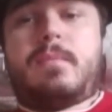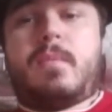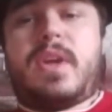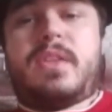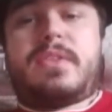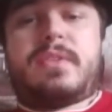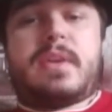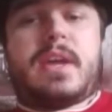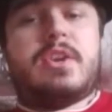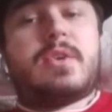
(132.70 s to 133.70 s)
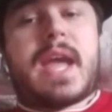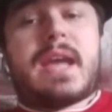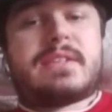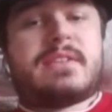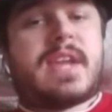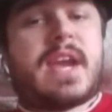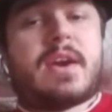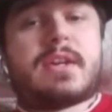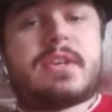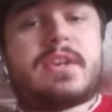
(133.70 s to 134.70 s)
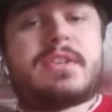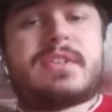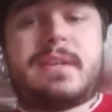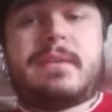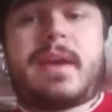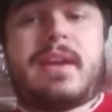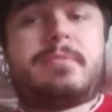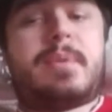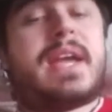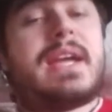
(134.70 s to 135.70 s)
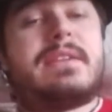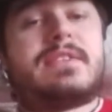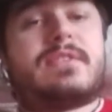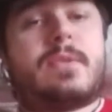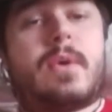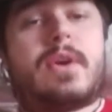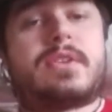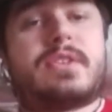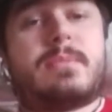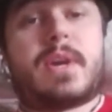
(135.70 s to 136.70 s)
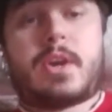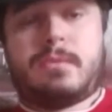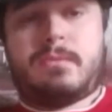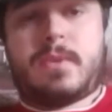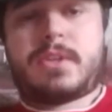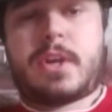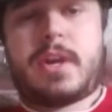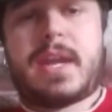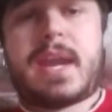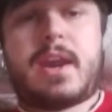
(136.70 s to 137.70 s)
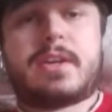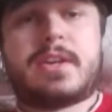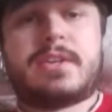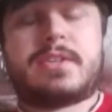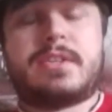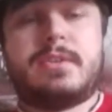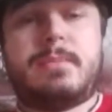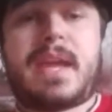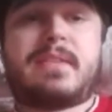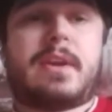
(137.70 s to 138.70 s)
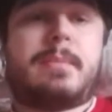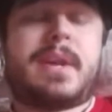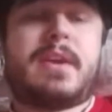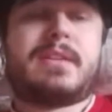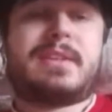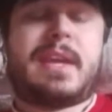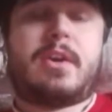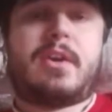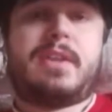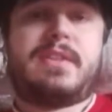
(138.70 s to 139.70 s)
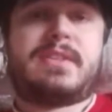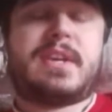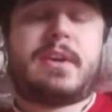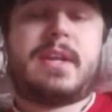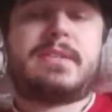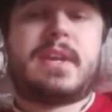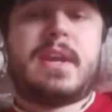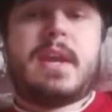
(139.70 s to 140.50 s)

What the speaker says: with a new cast of characters, and I have plans for some returning characters to make their appearance later on in the series.